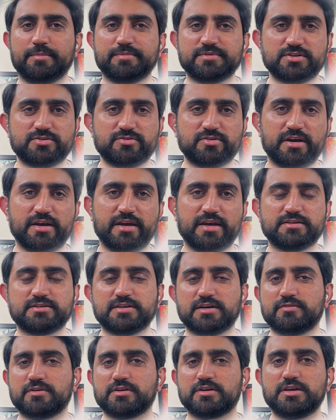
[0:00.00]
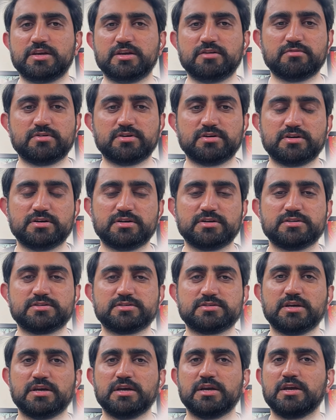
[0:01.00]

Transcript: abstract, our keywords.